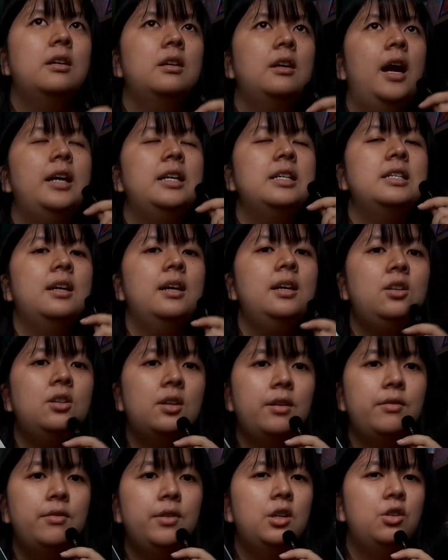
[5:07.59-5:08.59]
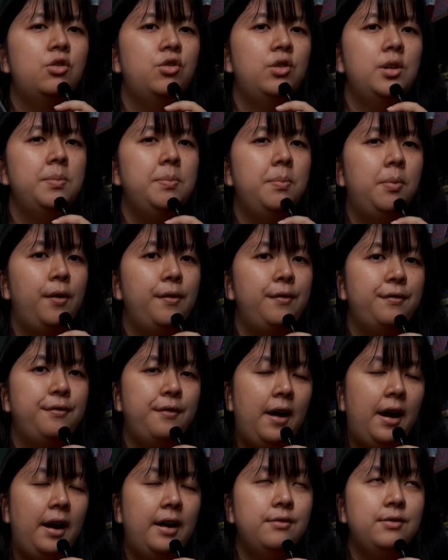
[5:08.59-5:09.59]
I decided to give it
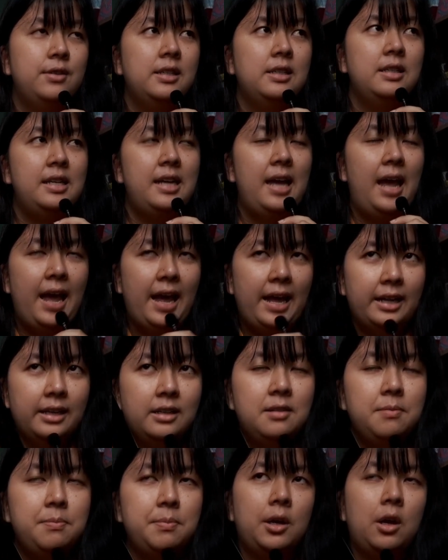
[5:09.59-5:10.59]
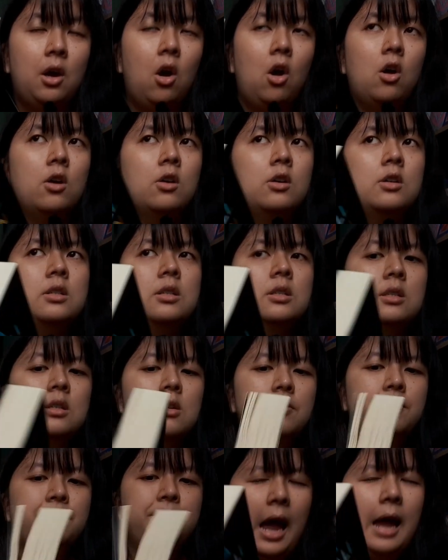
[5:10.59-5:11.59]
3.5 in the end because
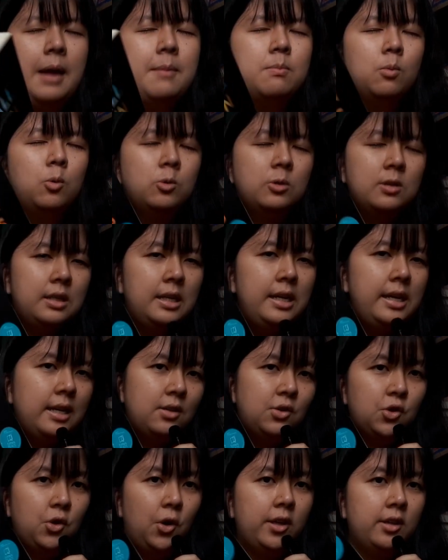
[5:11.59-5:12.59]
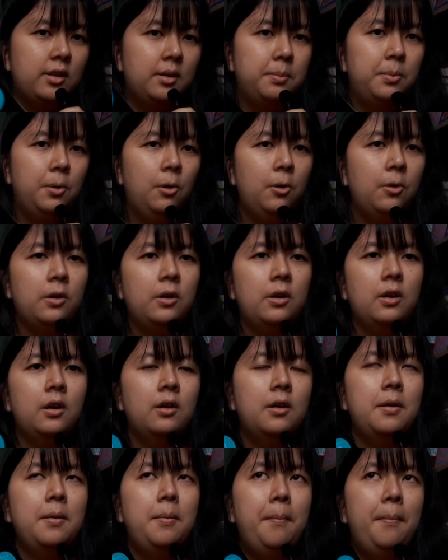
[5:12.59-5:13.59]
I mostly enjoyed the book,
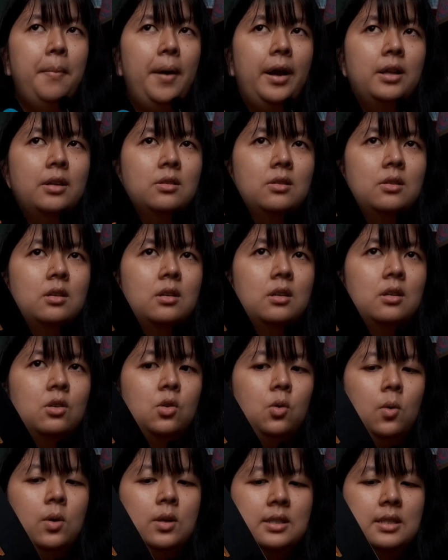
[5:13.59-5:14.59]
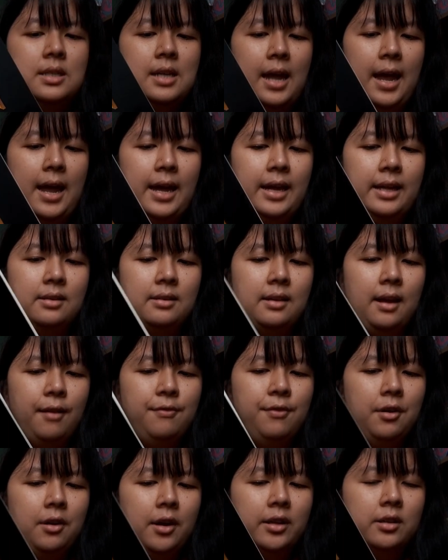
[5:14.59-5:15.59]
but towards the end, I
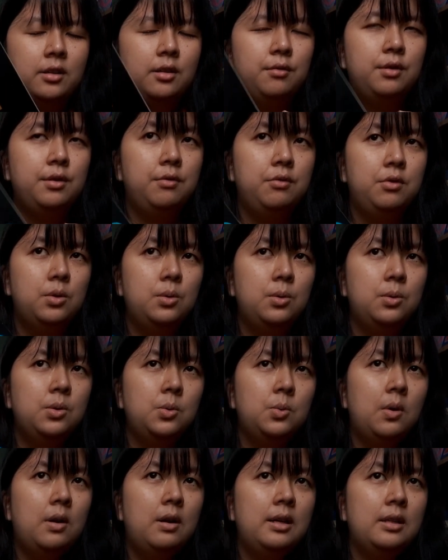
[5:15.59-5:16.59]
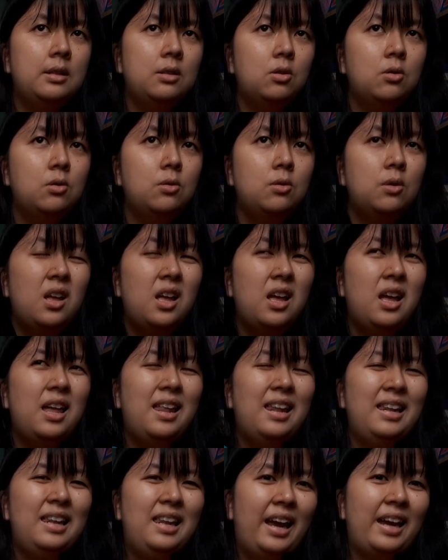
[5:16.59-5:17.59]
felt like the reviews were a little
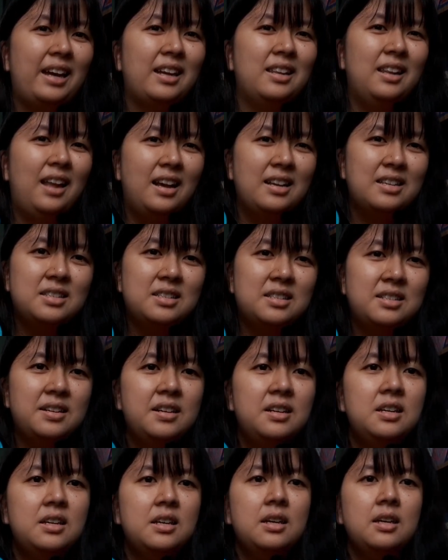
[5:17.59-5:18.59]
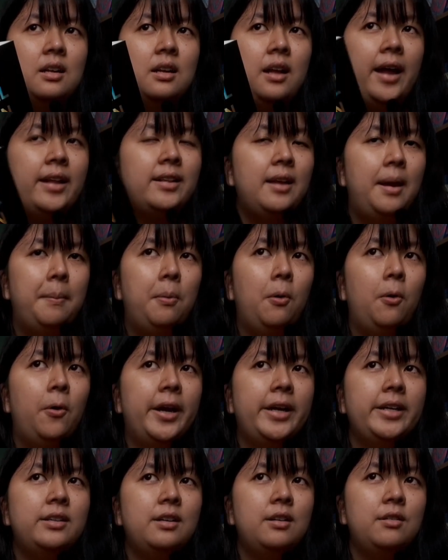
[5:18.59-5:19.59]
lackluster. At that
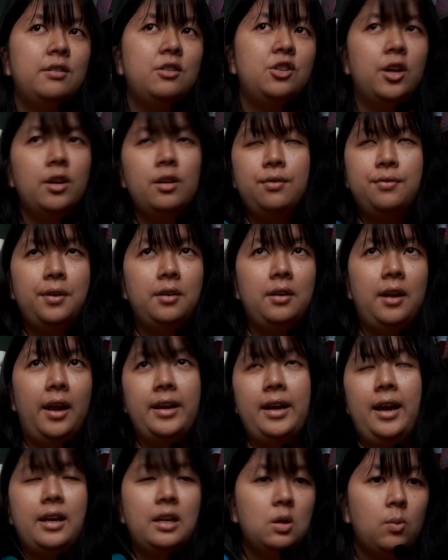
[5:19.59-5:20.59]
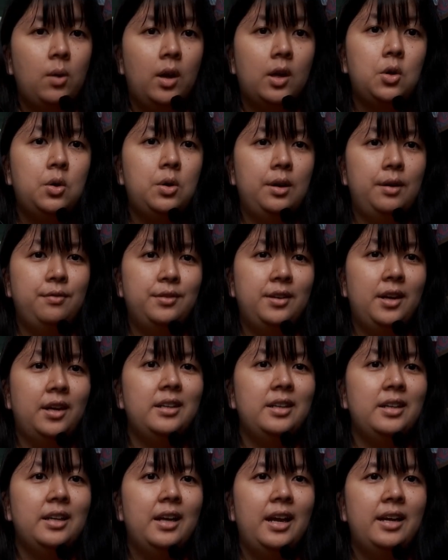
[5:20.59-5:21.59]
point, it just felt like anyone could have done
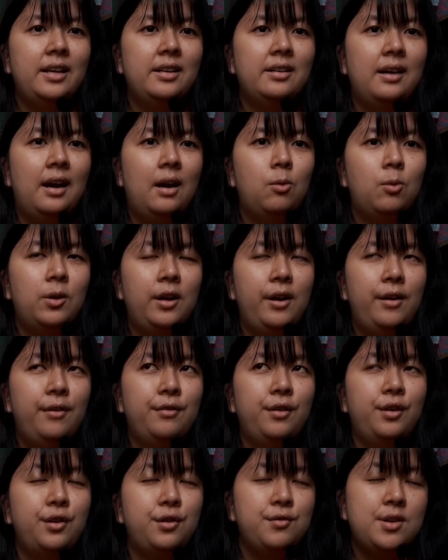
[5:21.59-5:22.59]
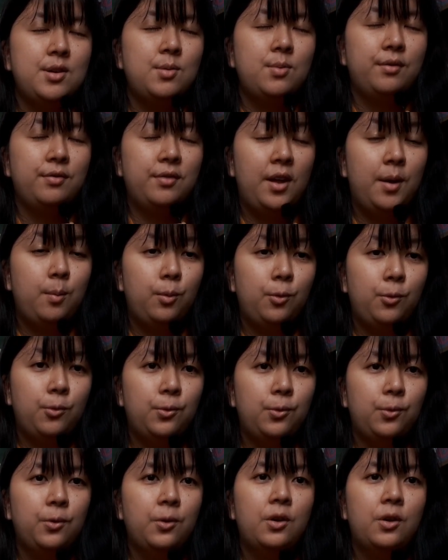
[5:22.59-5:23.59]
it, and I would have agreed with them
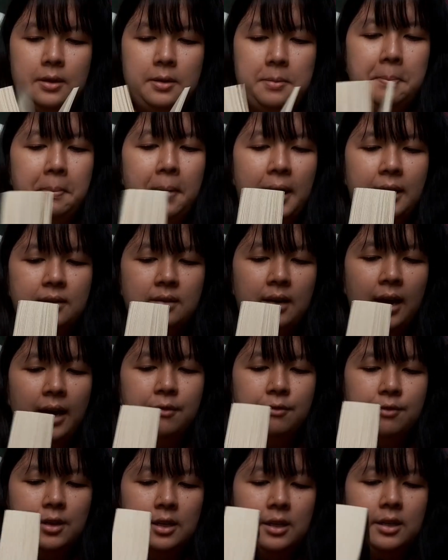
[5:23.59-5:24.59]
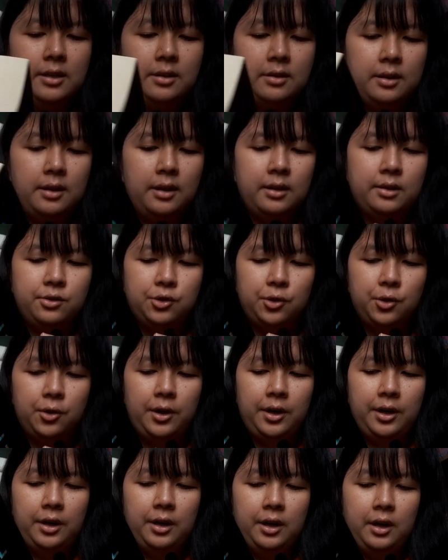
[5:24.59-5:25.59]
also. But I really did
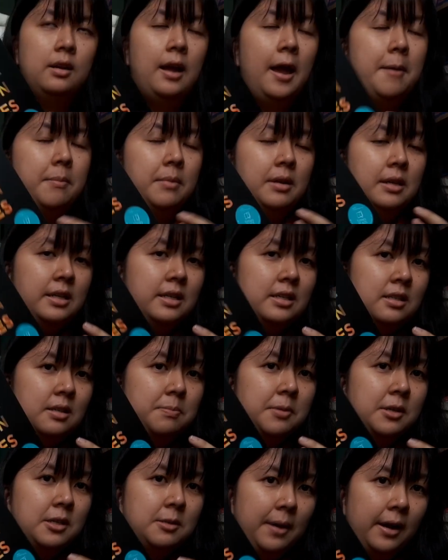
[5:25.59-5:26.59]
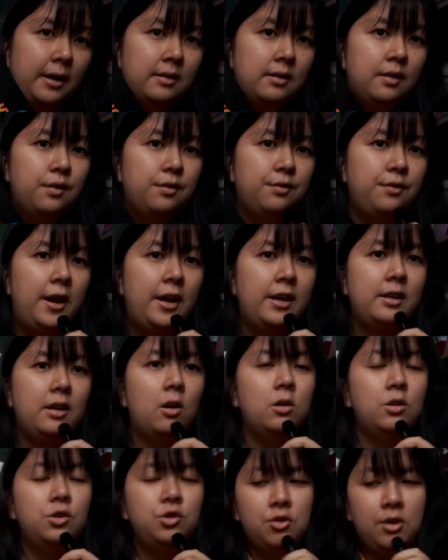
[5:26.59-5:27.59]
enjoy Emily's perspective and
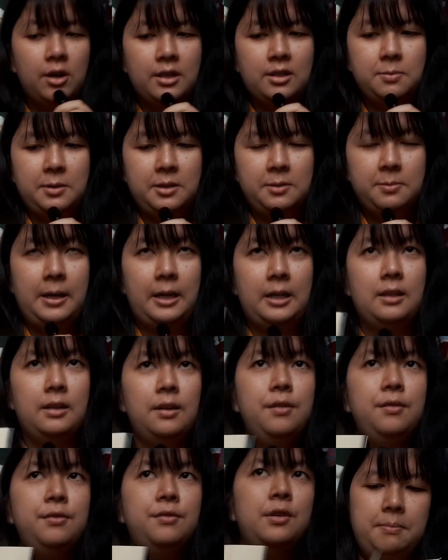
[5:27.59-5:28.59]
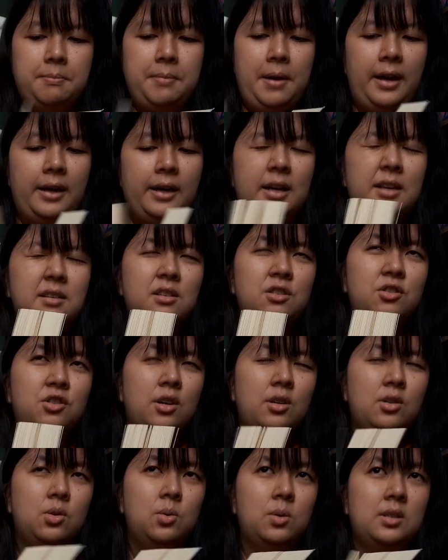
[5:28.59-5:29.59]
Andrea's perspective, but I guess it's
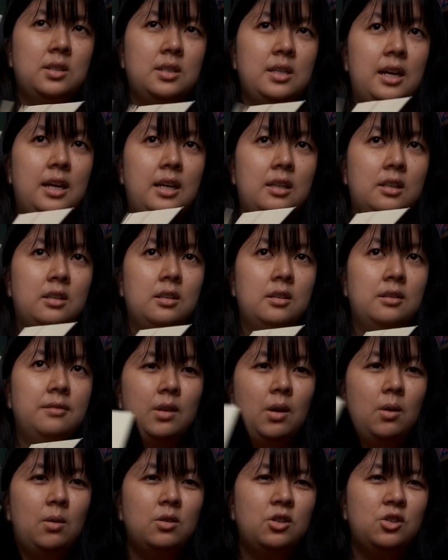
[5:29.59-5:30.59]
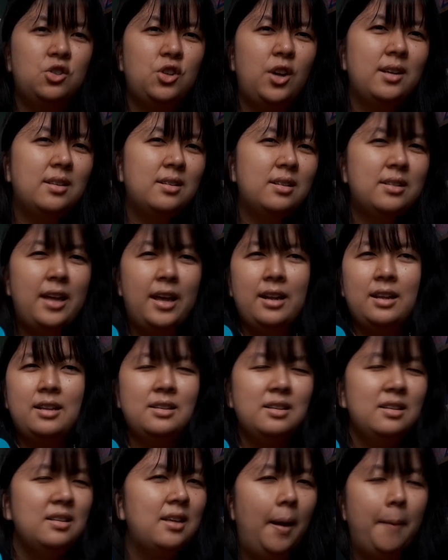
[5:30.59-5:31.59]
just towards the end, there was just that
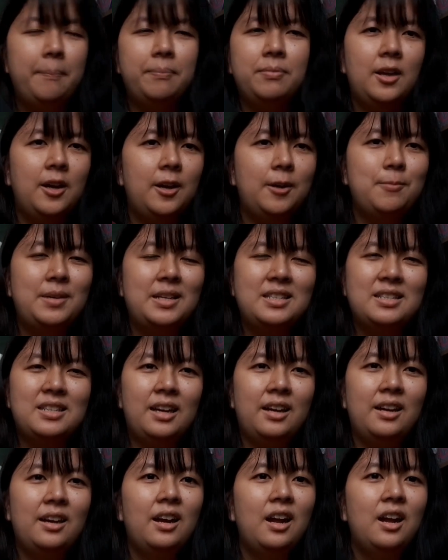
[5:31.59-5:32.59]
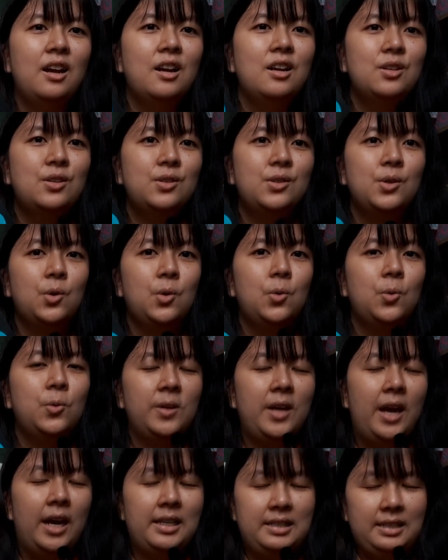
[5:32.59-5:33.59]
something missing. So
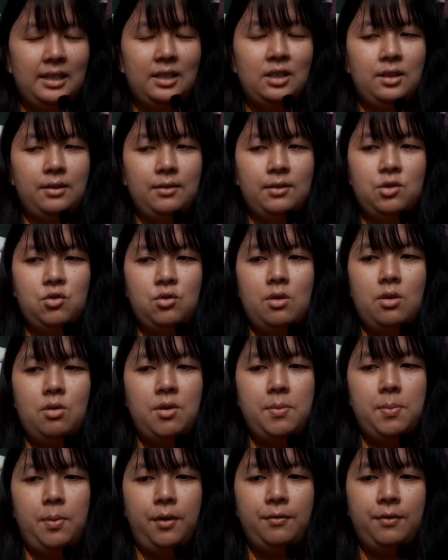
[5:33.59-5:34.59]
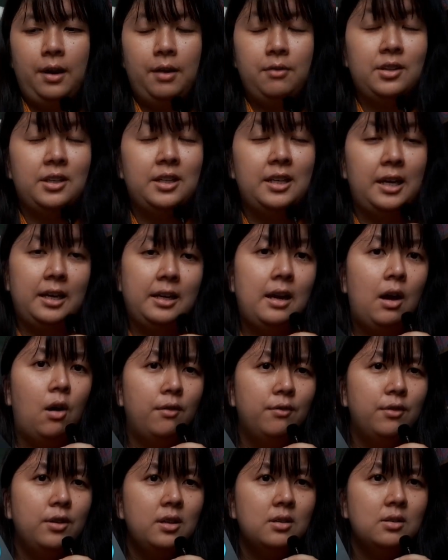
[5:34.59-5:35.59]
yeah, I decided to give it 3.5 in the end.
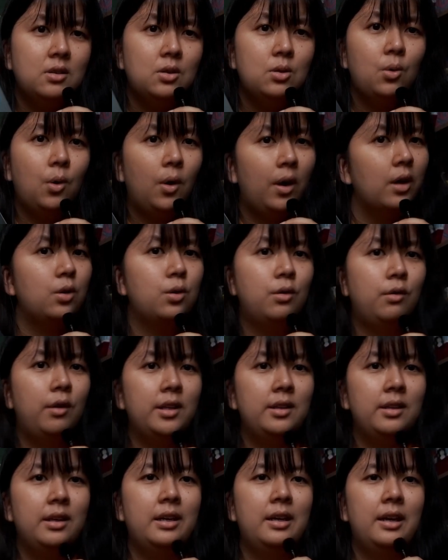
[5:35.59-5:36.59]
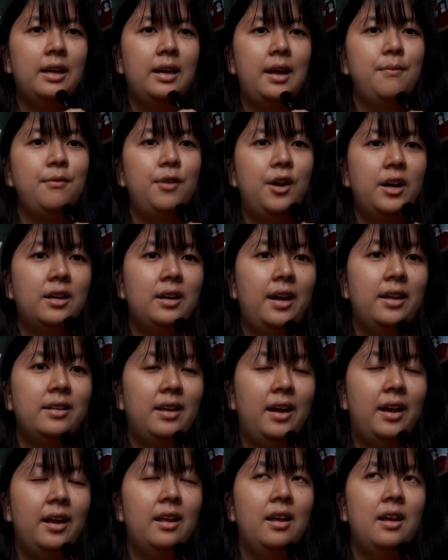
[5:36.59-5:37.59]
However, it's still quite a good rating, and I'm very glad
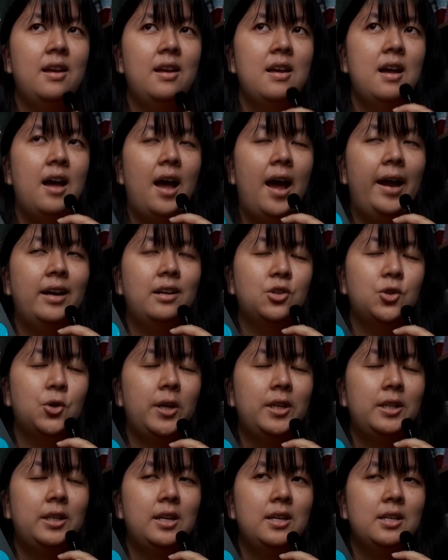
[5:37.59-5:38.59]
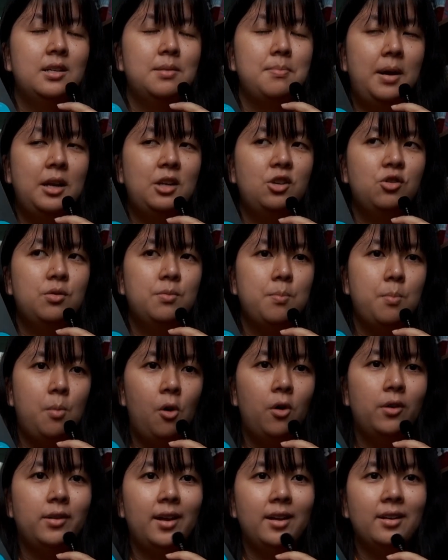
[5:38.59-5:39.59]
that I enjoyed this much
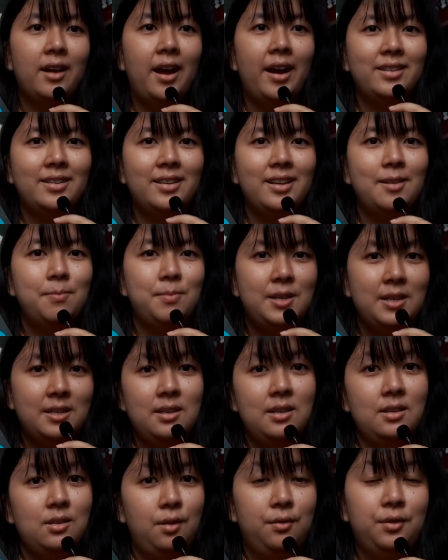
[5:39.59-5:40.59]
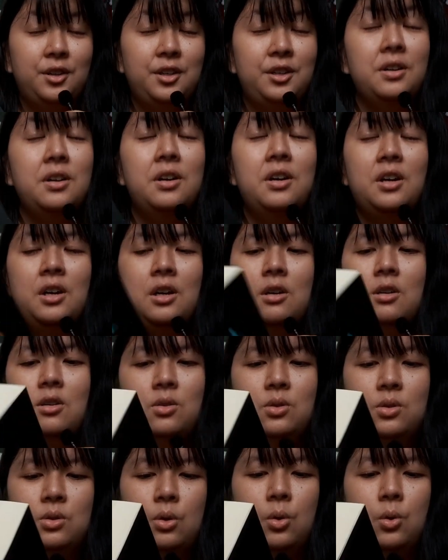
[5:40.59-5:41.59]
more than I did Pieces of Her.
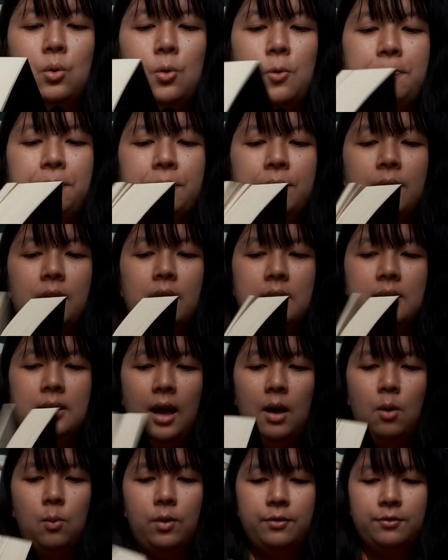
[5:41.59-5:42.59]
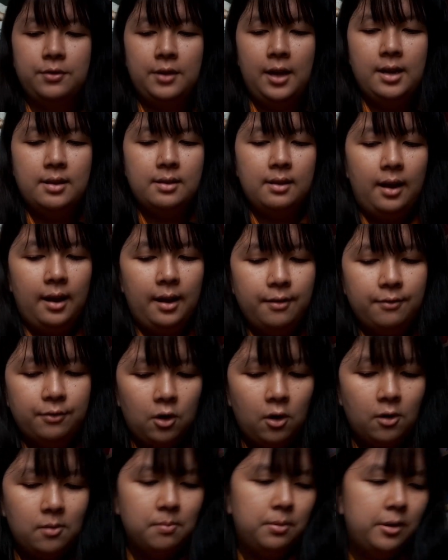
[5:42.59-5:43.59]
So yeah, with that, I have
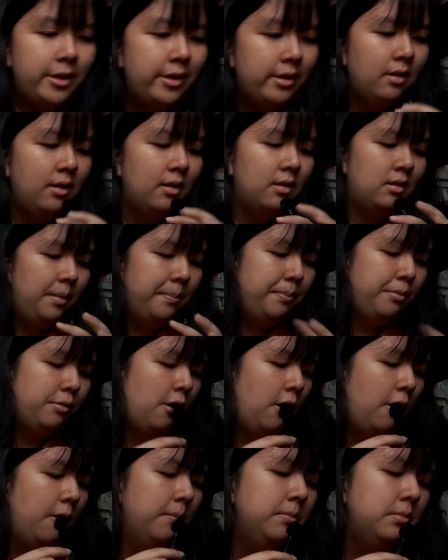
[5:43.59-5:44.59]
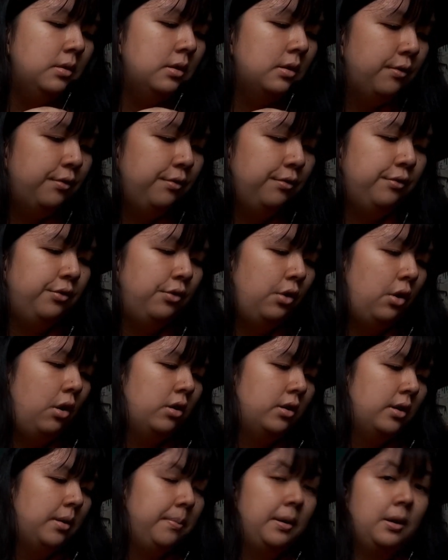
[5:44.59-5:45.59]
completed the prompt for
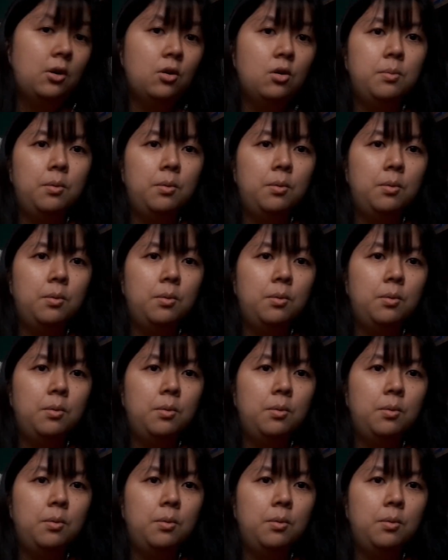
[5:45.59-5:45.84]
the bingo